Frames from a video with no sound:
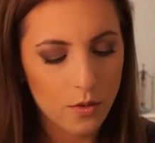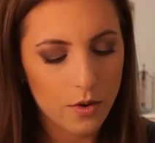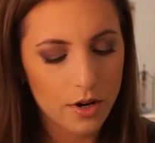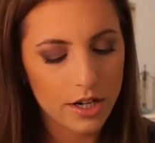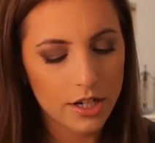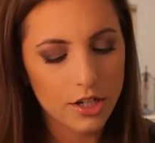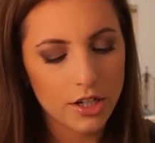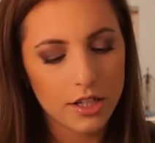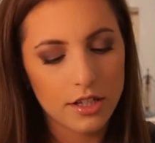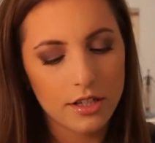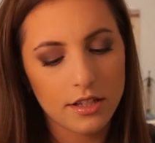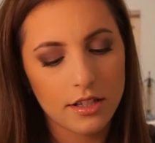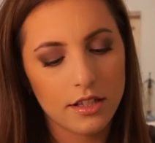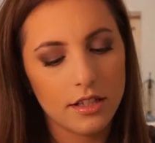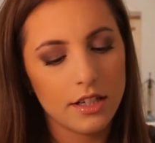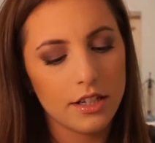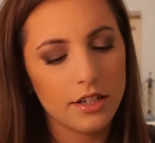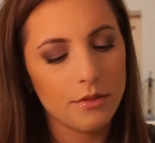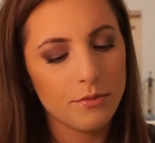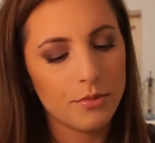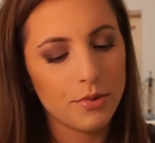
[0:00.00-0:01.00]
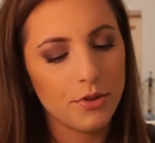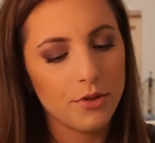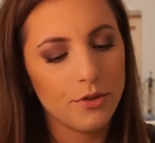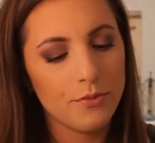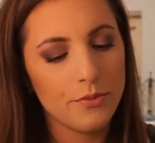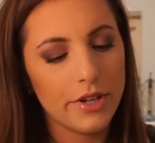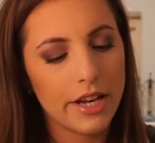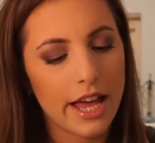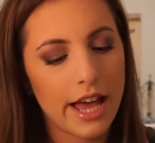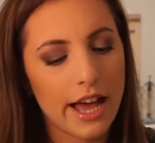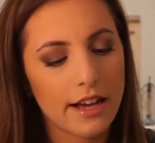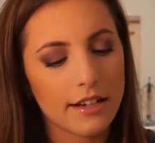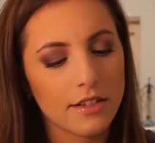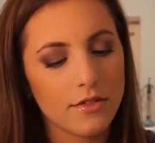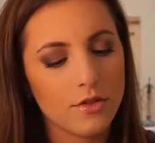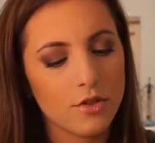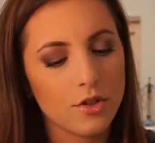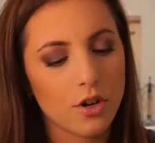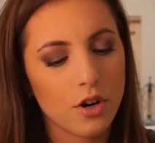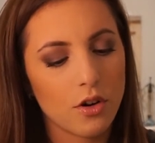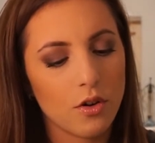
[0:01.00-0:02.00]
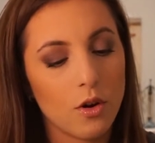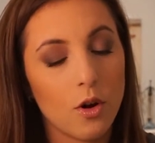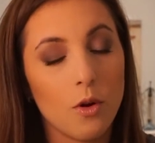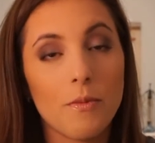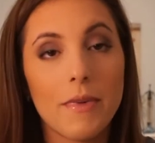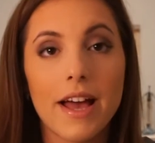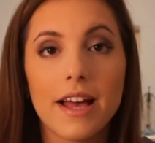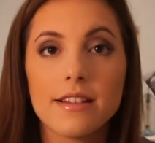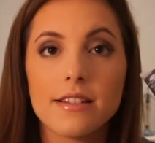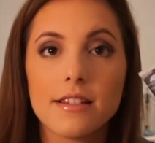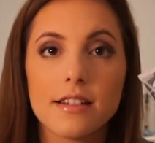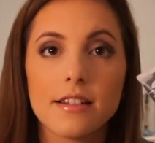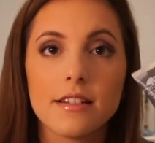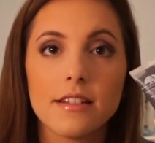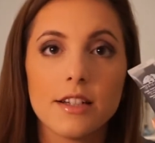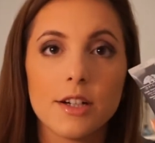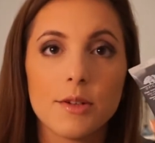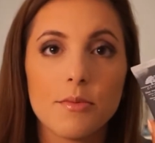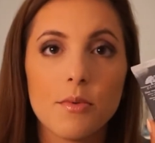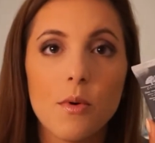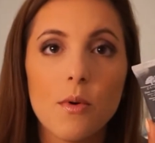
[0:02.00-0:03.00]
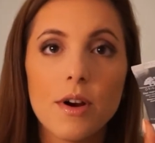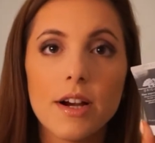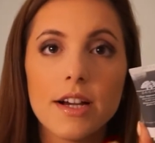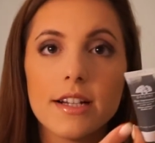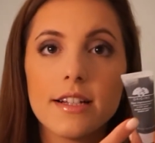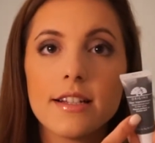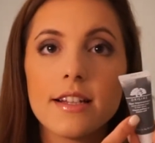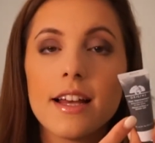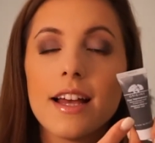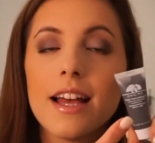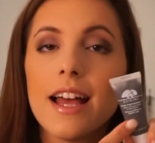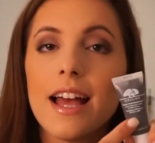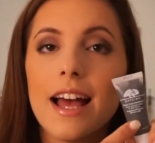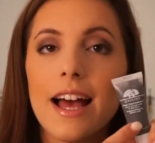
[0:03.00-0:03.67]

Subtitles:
Origins Clear Improvement Active Charcoal Mask to clear pores.